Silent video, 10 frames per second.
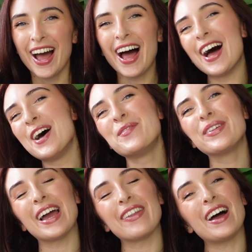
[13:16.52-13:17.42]

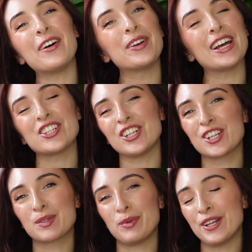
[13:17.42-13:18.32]
Yeah, that one actually
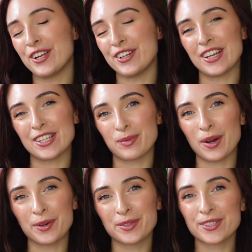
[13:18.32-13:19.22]
looks pretty good as
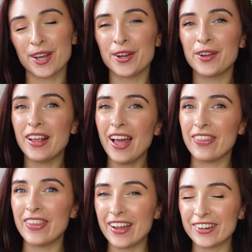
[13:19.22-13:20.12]
well. So yeah,
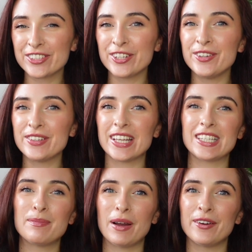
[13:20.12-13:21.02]
they are two
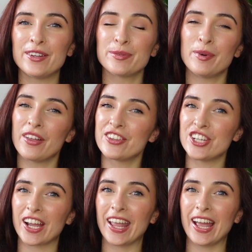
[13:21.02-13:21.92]
setting powders worth
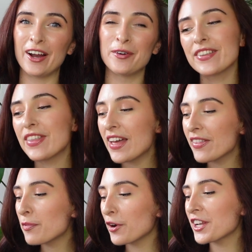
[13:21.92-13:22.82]
checking out. So they're
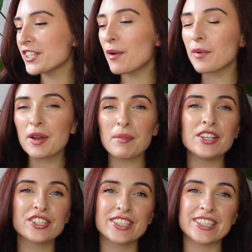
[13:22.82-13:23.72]
the products that I'm going to
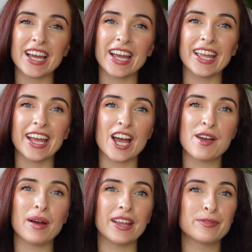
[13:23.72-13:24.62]
mention today,
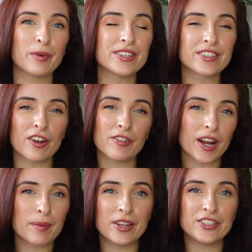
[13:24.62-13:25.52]
and ones that I
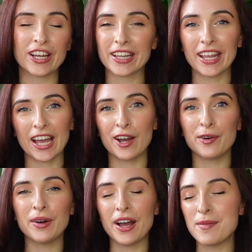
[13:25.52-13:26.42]
recommend checking
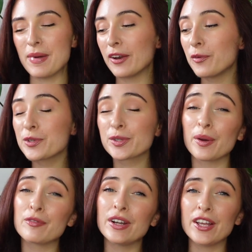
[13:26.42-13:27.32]
out. And also
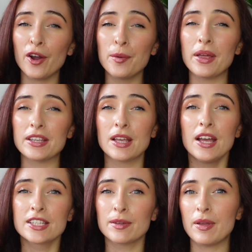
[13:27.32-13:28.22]
I really hope there's
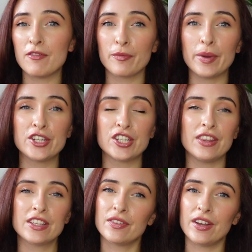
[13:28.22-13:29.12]
some information in
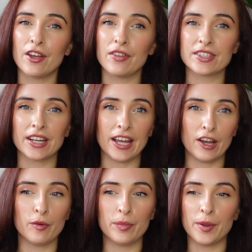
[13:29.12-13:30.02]
this video that's going to
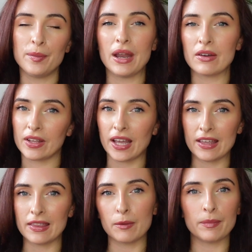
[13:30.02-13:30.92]
help you
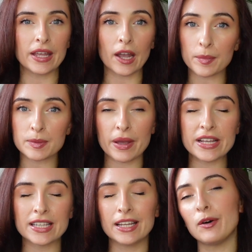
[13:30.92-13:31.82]
navigate that makeup
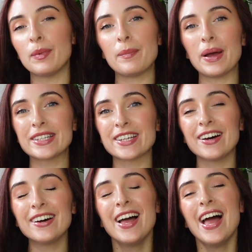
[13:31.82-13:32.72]
space a little bit
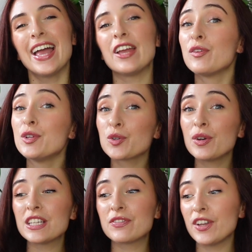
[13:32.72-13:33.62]
better. If you
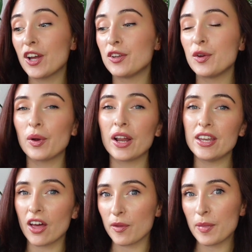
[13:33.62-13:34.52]
enjoyed this video and you want
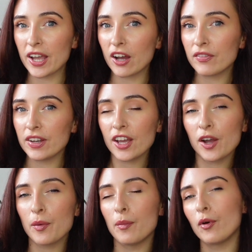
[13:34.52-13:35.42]
another makeup
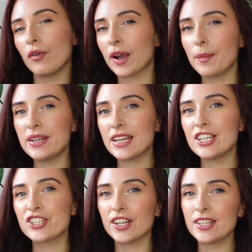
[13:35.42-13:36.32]
video with more
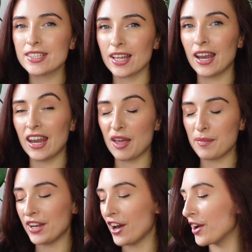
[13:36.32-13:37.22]
recommendations, let
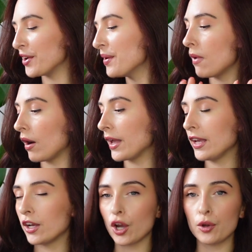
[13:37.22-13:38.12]
me know.
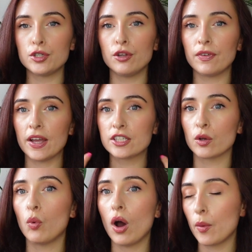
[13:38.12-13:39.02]
My go-to face
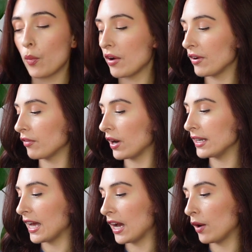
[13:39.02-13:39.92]
of what I'm wearing right
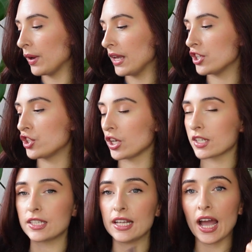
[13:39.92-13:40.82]
now is
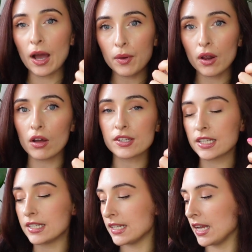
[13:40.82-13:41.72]
just the Hourglass
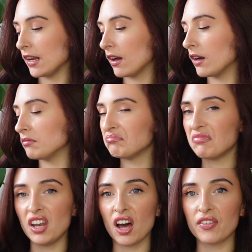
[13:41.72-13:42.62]
Concealer.
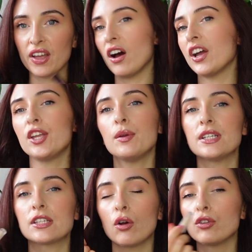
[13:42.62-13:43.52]
Love it. I use
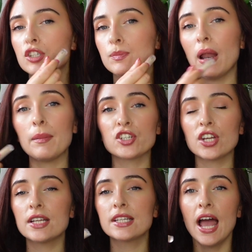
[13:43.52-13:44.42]
this on
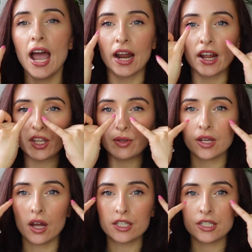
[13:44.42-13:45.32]
blemishes, and I use
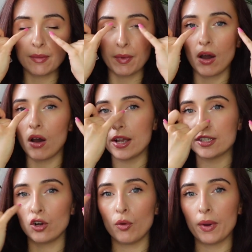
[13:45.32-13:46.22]
it underneath my eyes
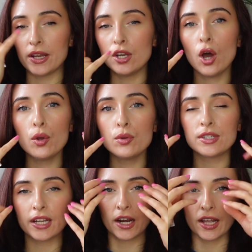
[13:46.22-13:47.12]
and on my nose
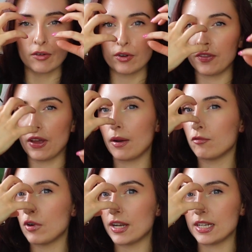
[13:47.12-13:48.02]
to kind of get rid of that
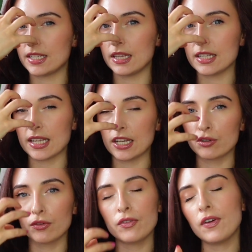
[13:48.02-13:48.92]
redness in the
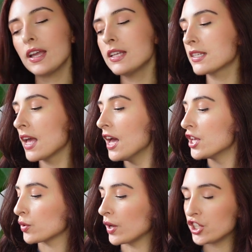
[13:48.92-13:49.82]
center of the face.
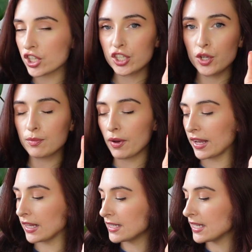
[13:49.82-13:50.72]
So I just use my
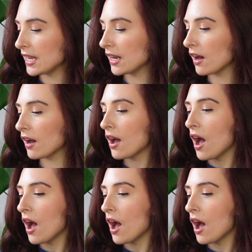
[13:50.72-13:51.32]
concealer.